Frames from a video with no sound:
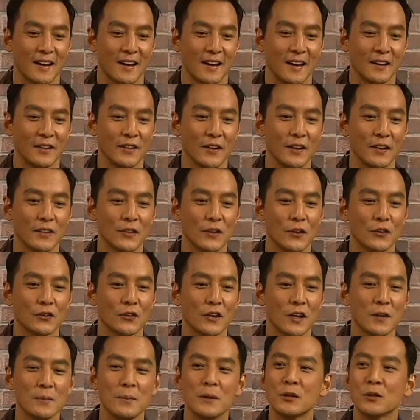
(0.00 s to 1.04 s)
I think there's
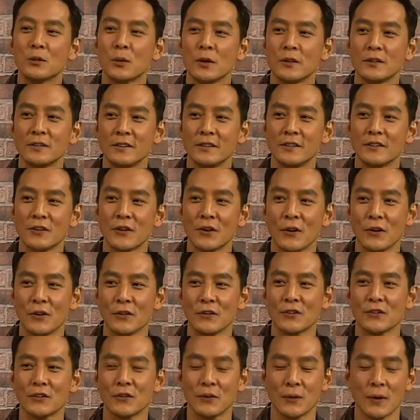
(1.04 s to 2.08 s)
going to be twists and
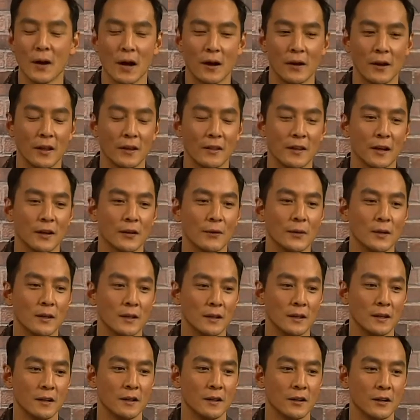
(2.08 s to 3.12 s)
turns throughout. I think we
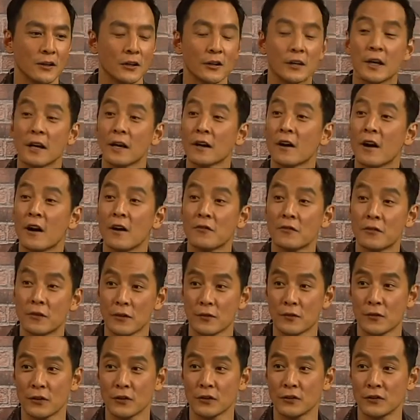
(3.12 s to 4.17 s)
needed a good kickoff for the
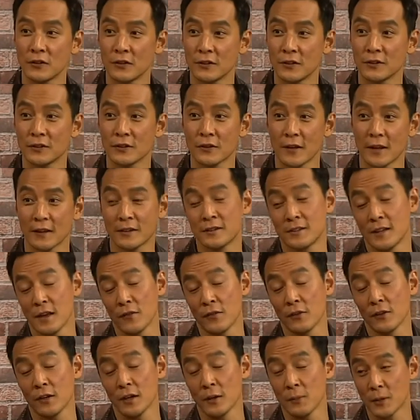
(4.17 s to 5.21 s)
first season, so that's
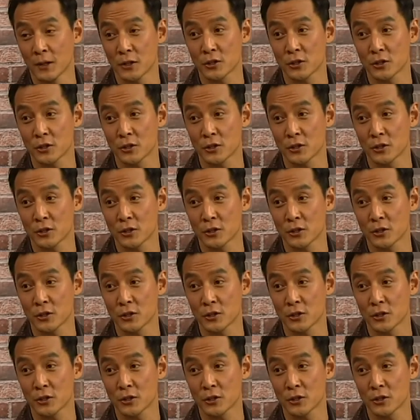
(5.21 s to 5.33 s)
definitely a big